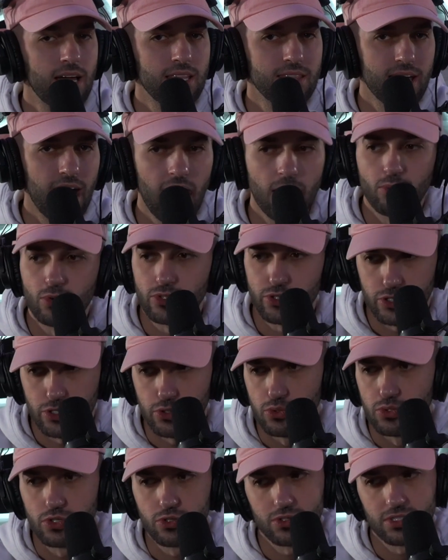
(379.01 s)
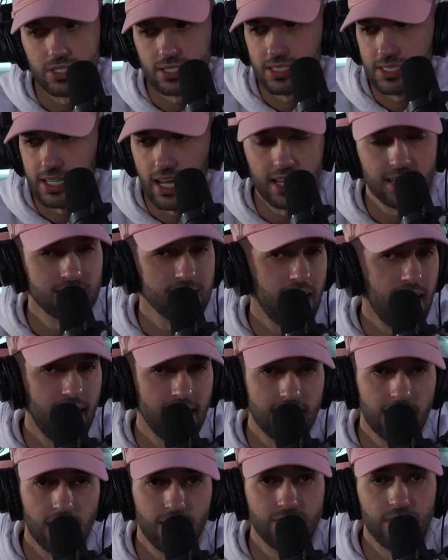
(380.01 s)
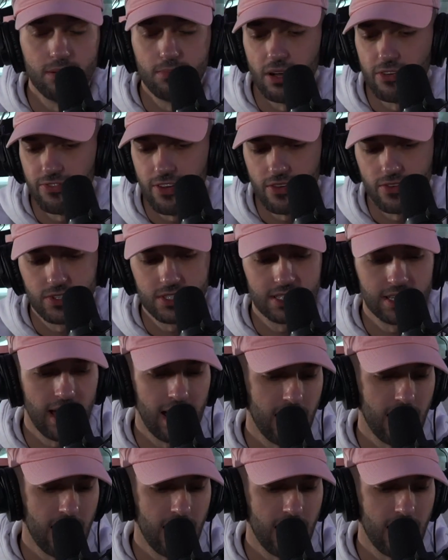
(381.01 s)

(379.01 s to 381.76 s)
The album was huge. It was a success. I loved it. My favorite T.I.